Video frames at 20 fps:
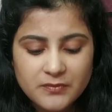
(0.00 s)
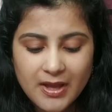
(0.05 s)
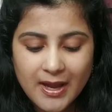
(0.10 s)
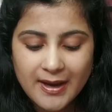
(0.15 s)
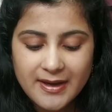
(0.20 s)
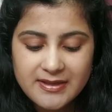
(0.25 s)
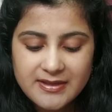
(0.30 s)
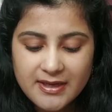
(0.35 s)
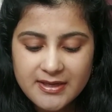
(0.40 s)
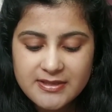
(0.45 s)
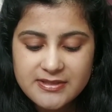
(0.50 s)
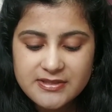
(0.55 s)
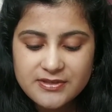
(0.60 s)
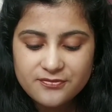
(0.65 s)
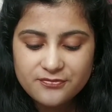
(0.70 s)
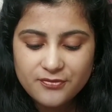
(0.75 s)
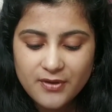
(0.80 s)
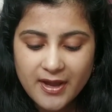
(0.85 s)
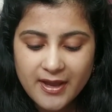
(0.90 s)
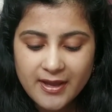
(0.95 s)

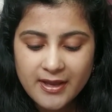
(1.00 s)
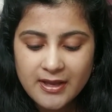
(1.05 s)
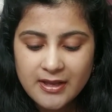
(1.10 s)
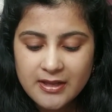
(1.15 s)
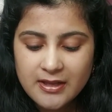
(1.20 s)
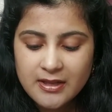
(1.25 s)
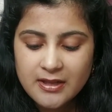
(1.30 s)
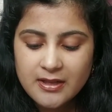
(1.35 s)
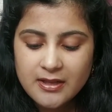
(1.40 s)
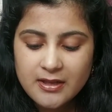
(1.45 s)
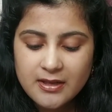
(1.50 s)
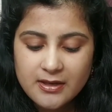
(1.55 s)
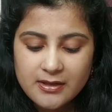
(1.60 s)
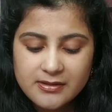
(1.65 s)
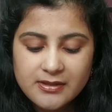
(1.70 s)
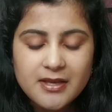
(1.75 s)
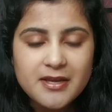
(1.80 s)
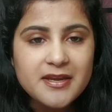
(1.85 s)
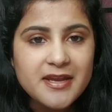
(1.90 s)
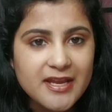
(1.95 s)
identify
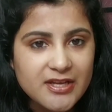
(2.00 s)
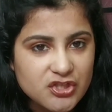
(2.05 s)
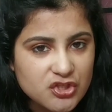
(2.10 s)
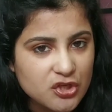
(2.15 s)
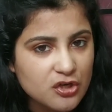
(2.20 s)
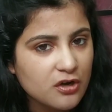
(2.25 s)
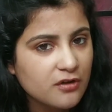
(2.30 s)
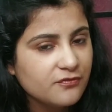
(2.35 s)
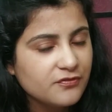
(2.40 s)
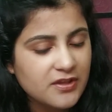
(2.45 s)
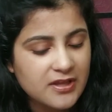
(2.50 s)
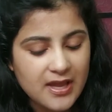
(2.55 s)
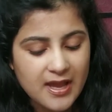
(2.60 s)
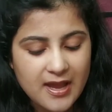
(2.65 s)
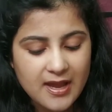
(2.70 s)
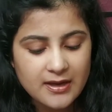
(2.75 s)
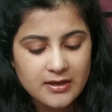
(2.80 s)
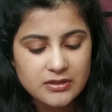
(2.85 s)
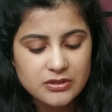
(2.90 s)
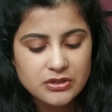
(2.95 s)
the nature of the
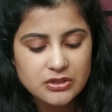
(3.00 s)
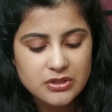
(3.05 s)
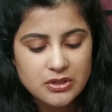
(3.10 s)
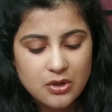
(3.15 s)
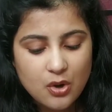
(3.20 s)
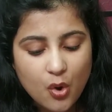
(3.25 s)
act